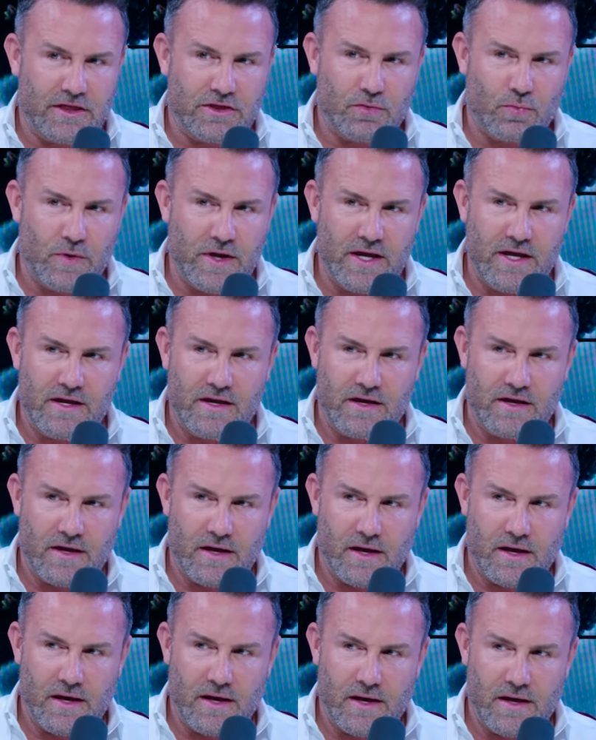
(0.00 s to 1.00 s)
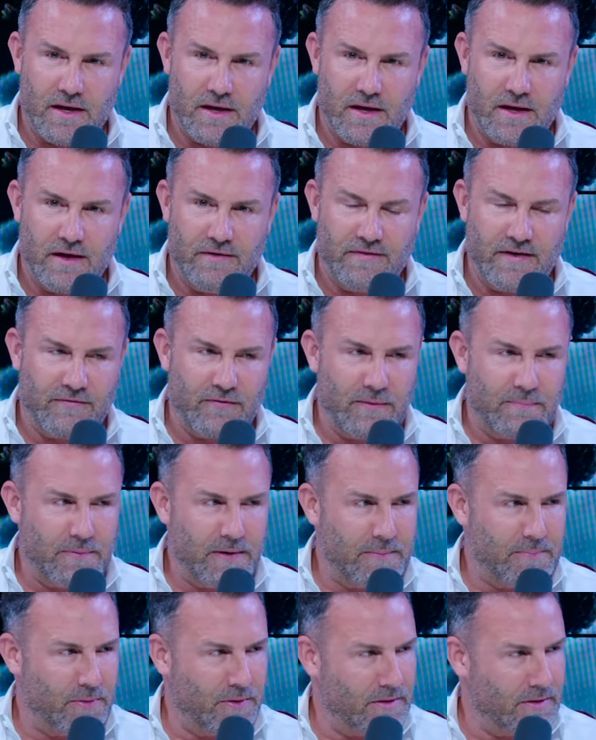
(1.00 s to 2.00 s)
three of every
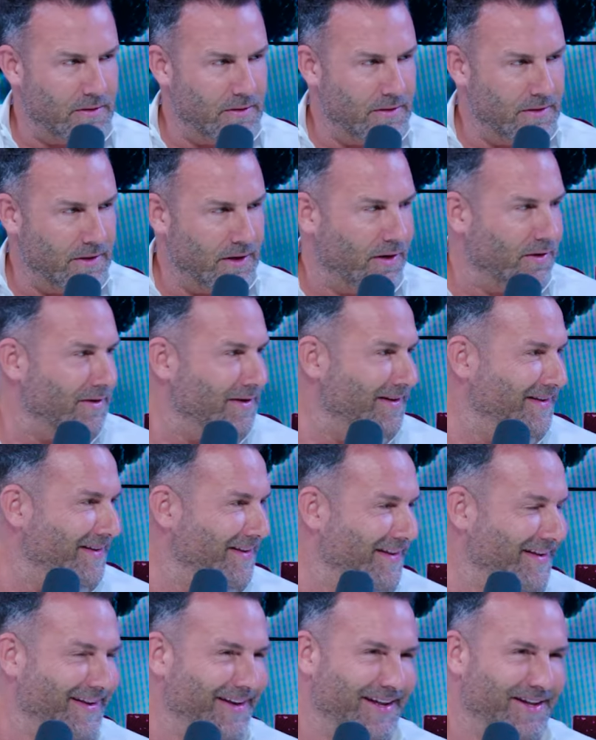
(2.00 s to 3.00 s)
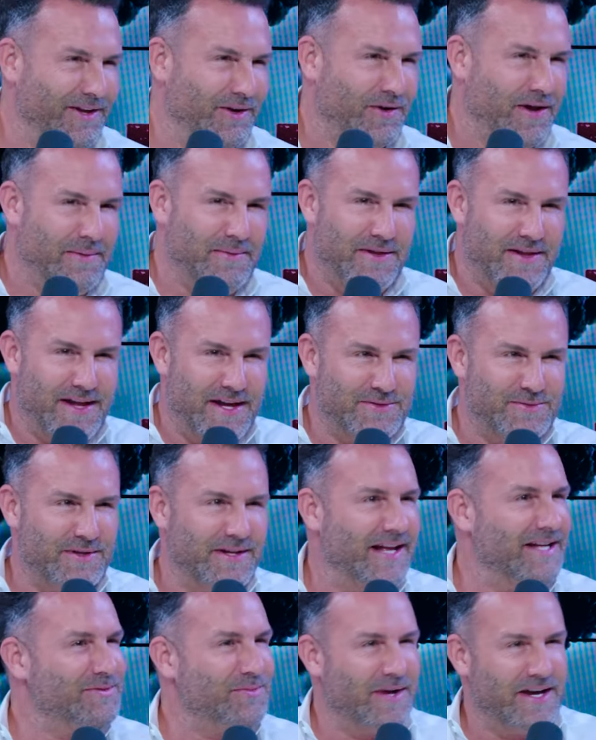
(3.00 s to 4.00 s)
people, you know, and then you come to the next one.
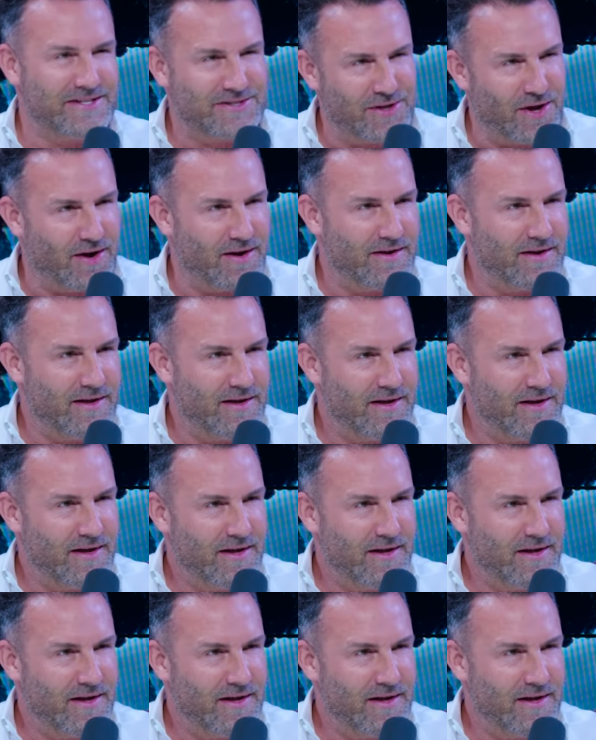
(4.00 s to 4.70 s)
That's where I start.